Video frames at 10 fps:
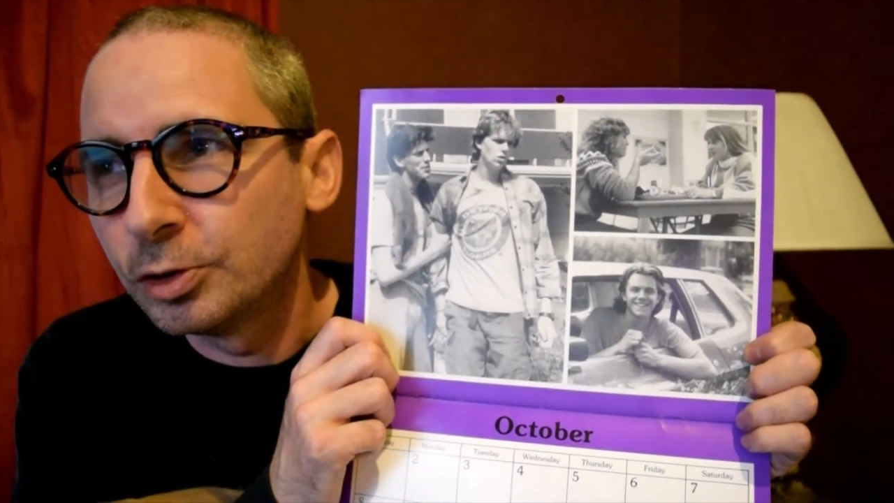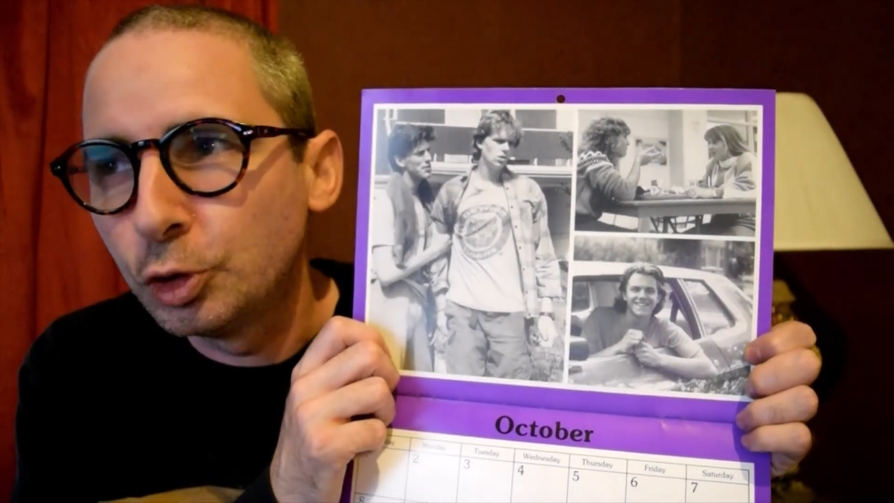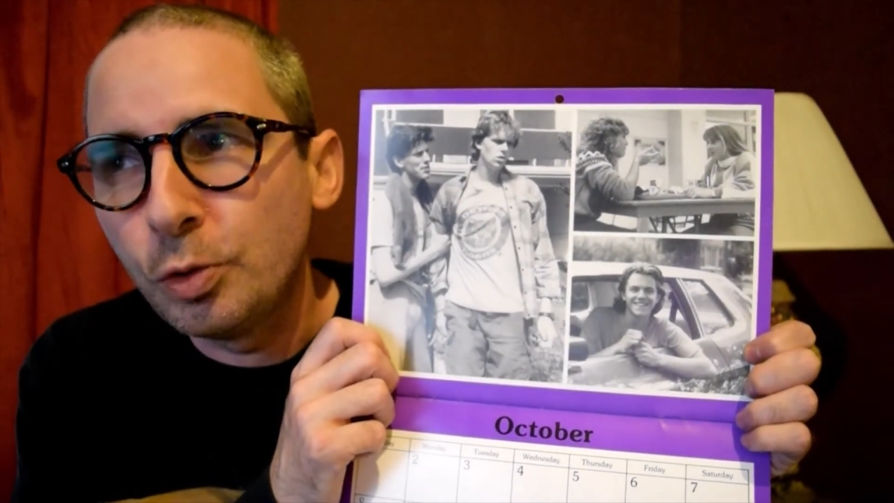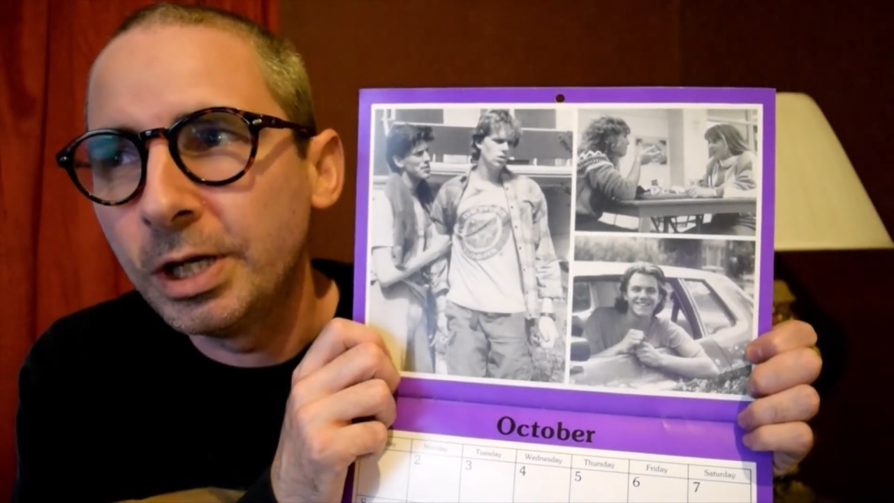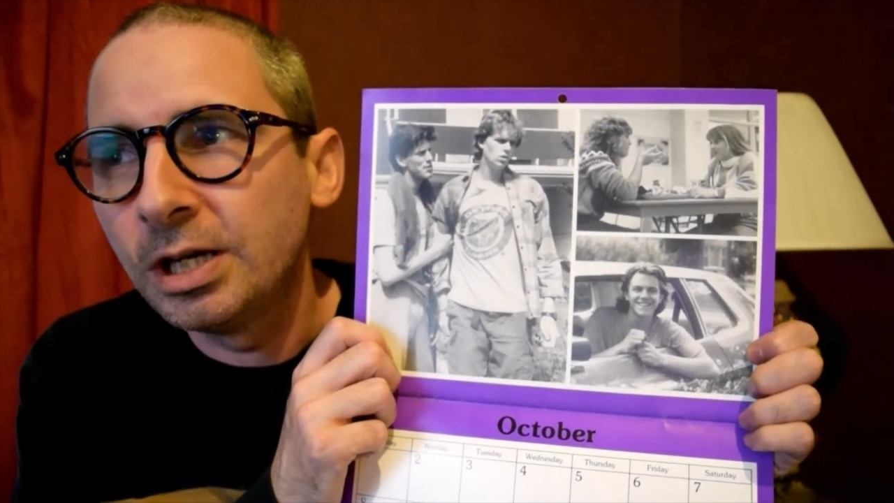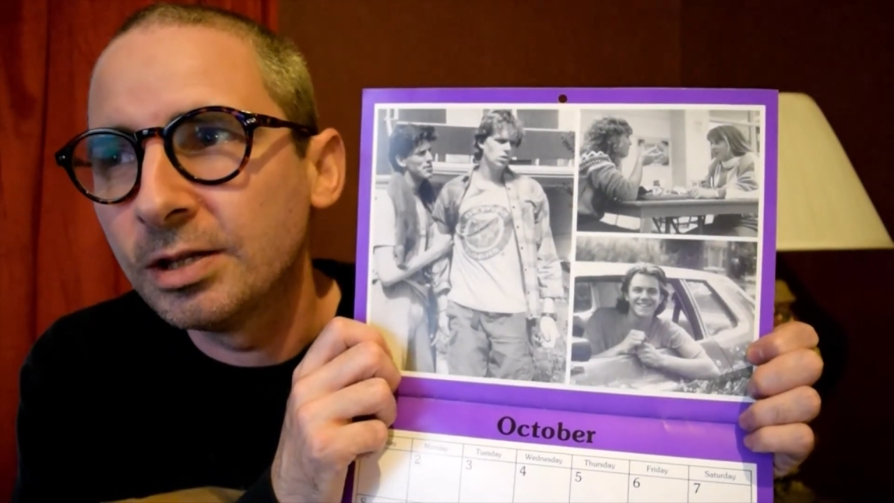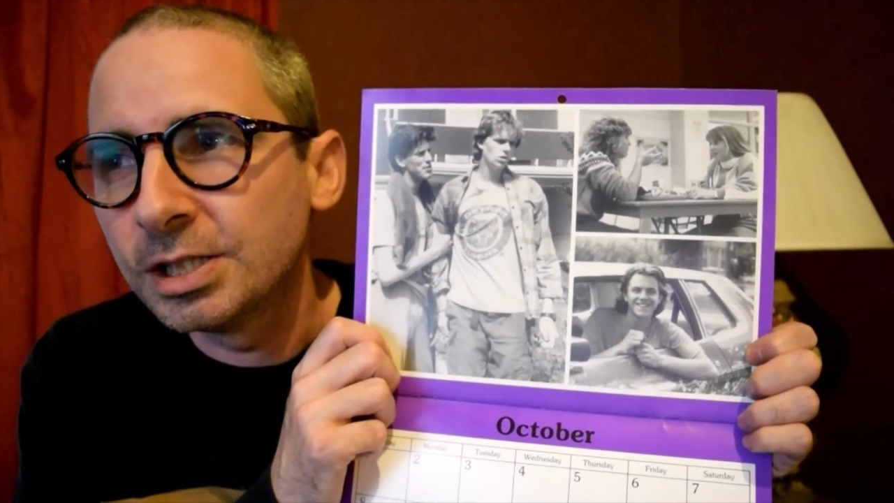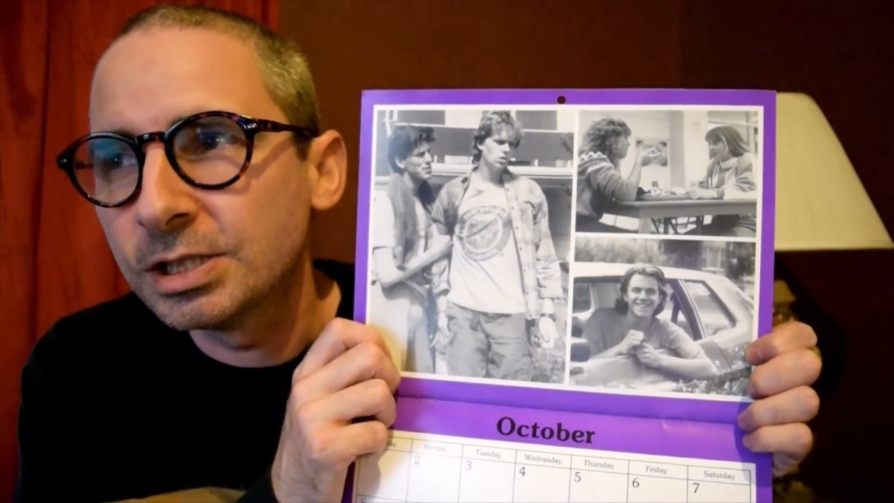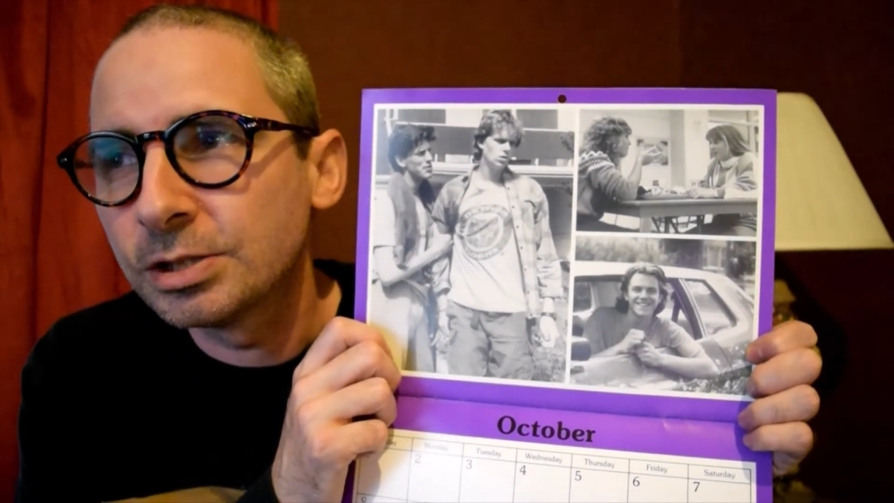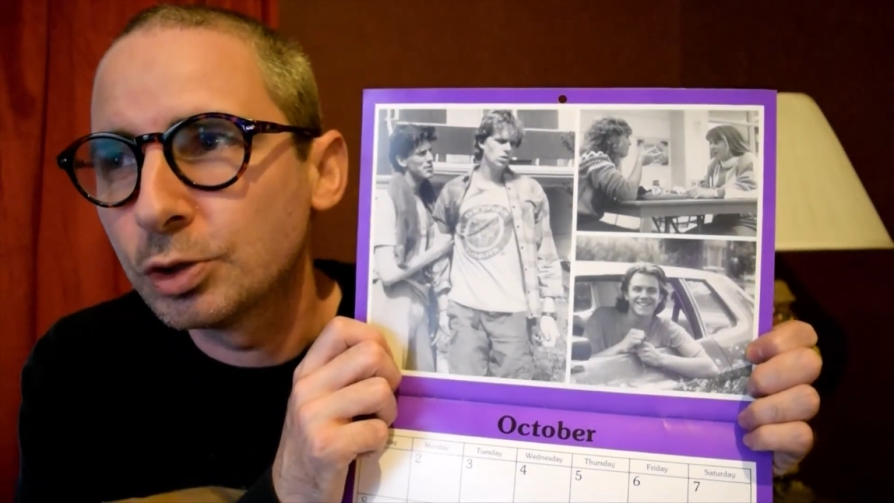doing this
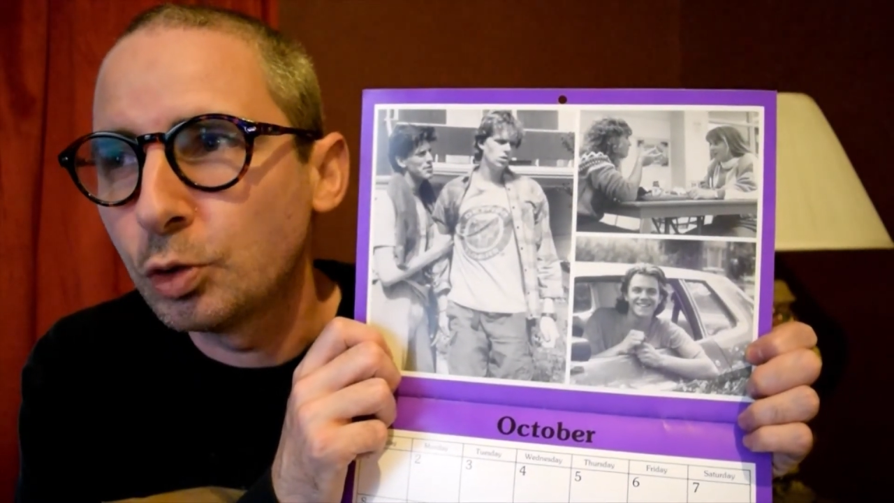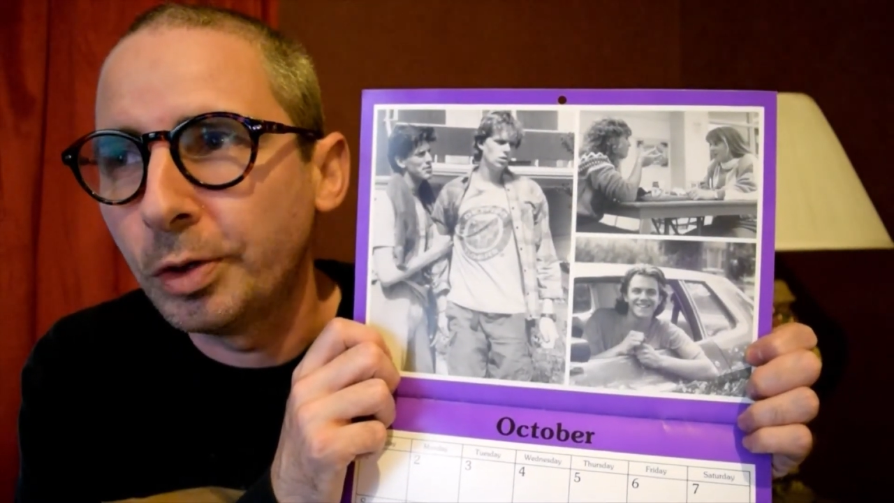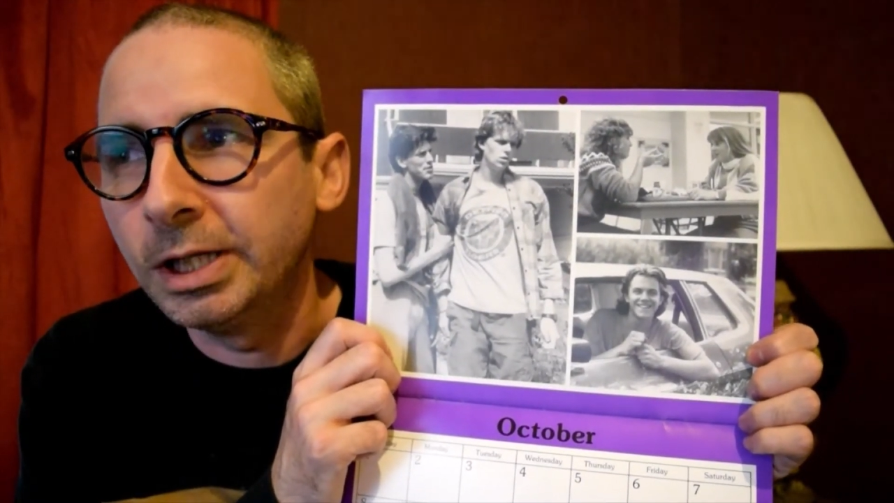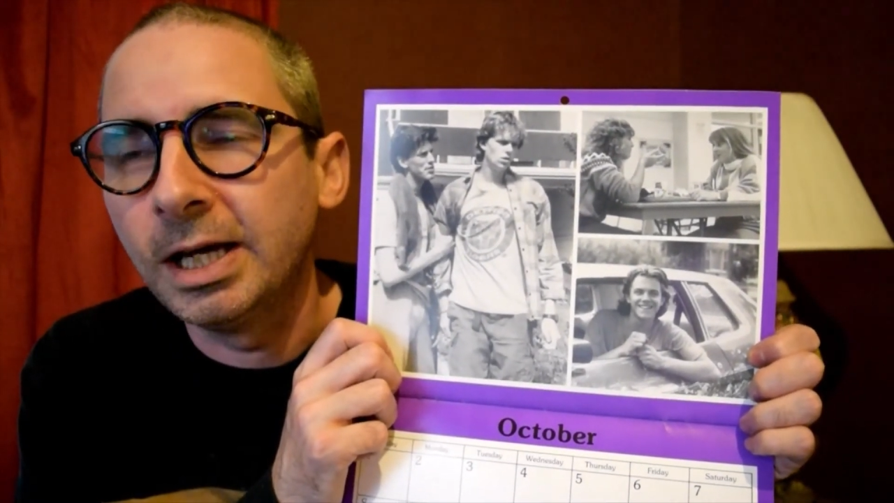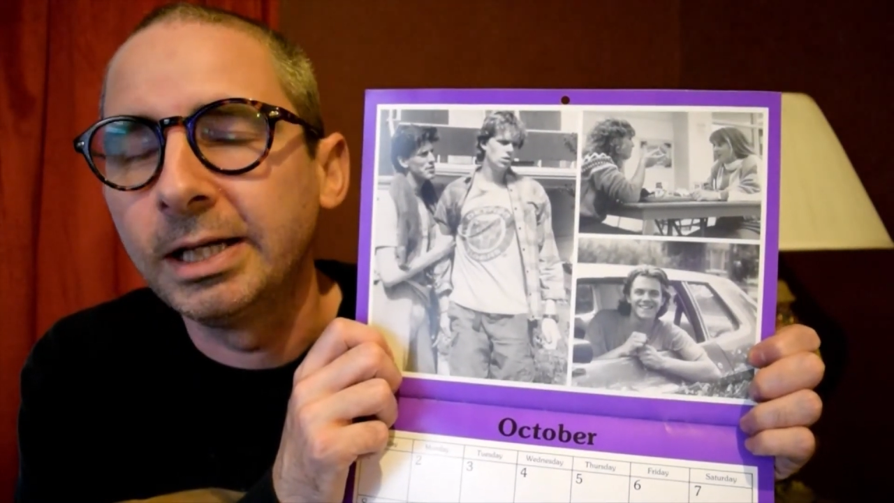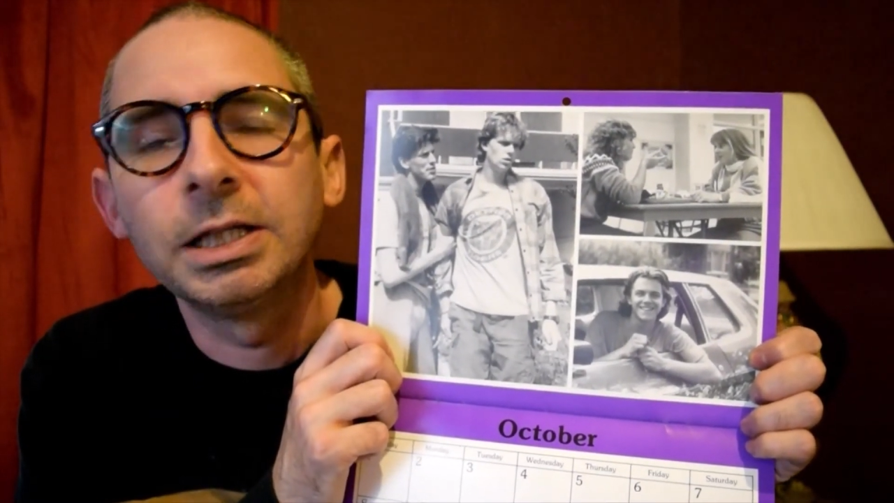storyline